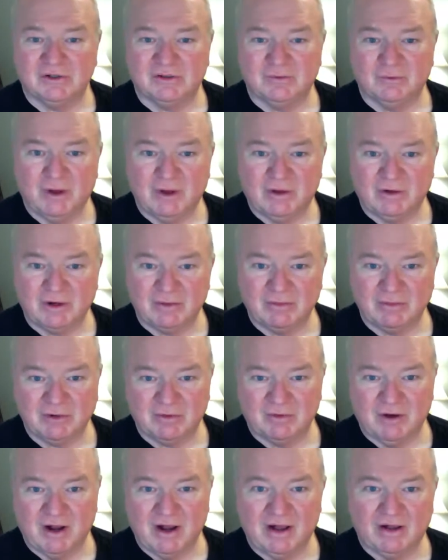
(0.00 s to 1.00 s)
Welcome to
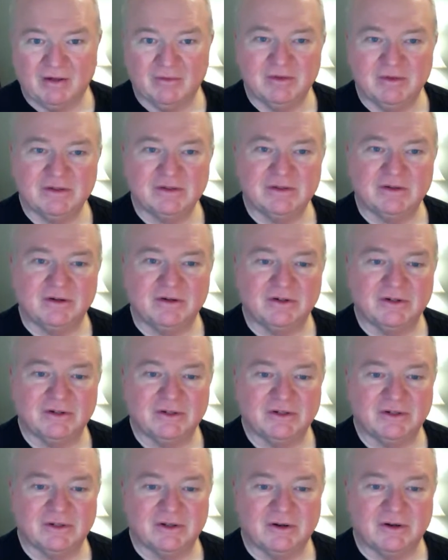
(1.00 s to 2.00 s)
Ryle, Miss
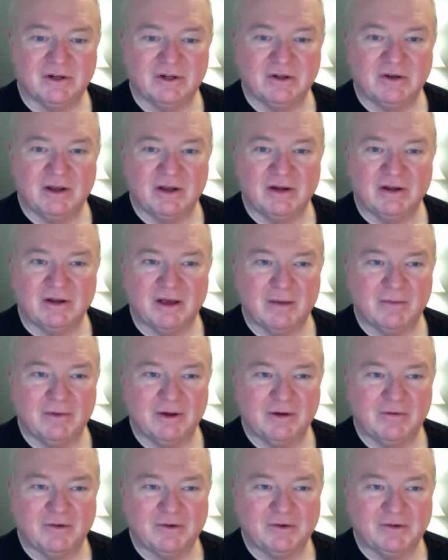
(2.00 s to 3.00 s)
Sargent. Sorry you had to come
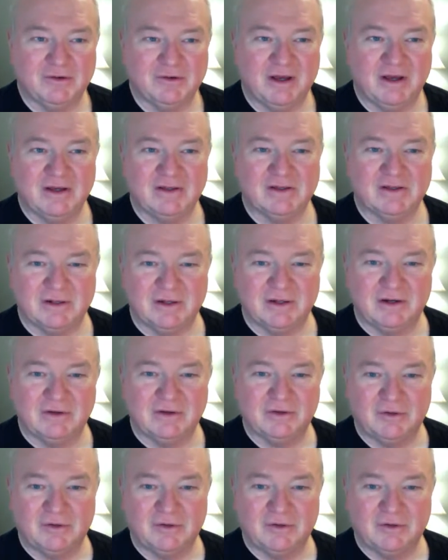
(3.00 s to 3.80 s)
here for 2 days and then